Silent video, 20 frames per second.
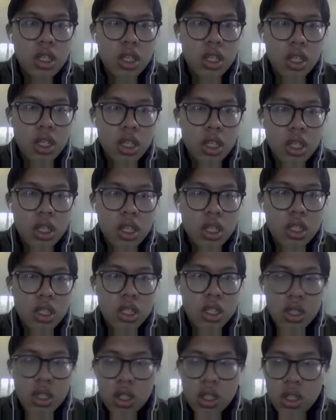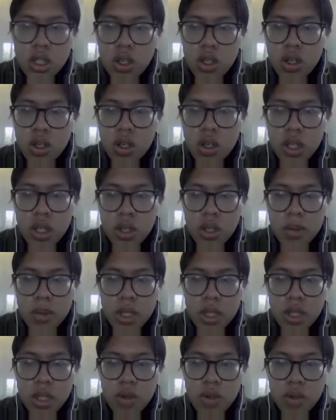It's not going to
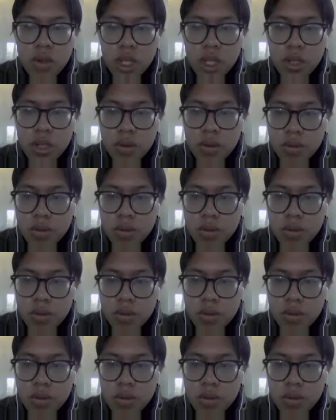be wait.